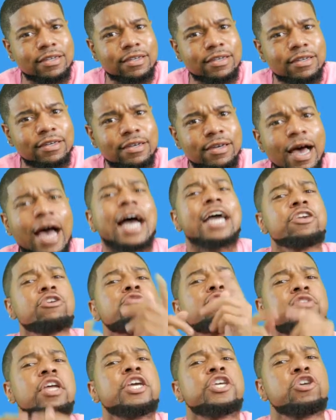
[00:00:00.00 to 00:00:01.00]
How you
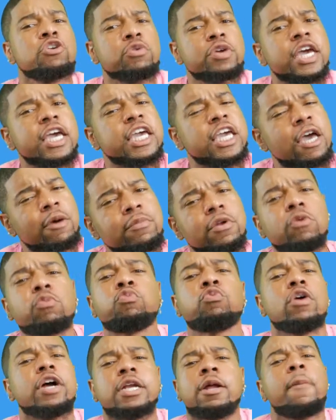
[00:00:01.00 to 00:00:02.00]
think you get him to
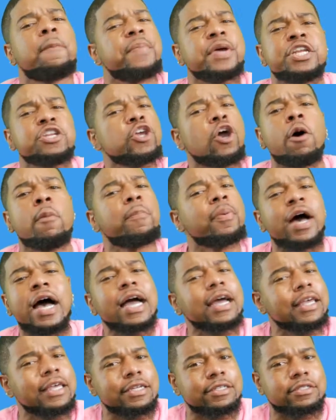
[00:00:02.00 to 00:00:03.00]
run up in your
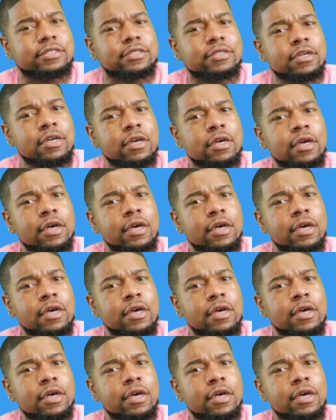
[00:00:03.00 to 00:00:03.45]
pockets?